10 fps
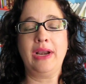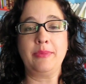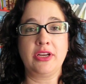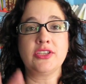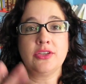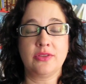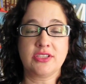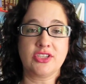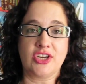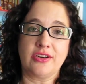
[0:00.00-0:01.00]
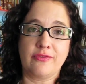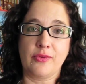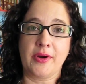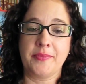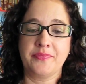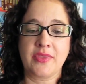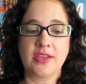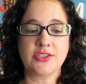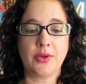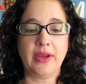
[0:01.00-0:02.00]
I'm gonna do this agenda for.
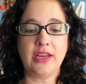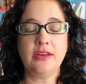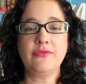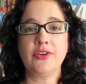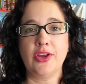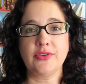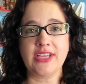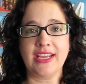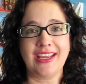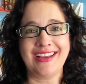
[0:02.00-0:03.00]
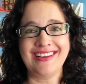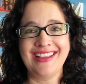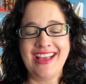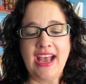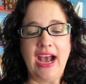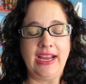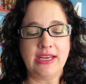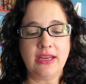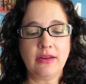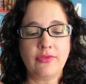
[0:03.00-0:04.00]
So I need it for note taking. I
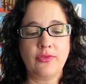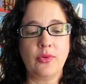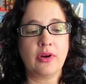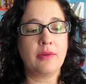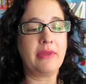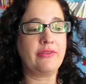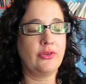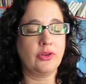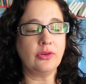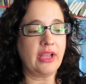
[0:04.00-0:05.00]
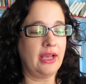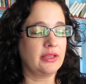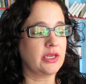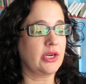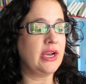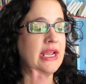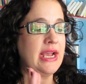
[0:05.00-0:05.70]
need it for my vertical calendar.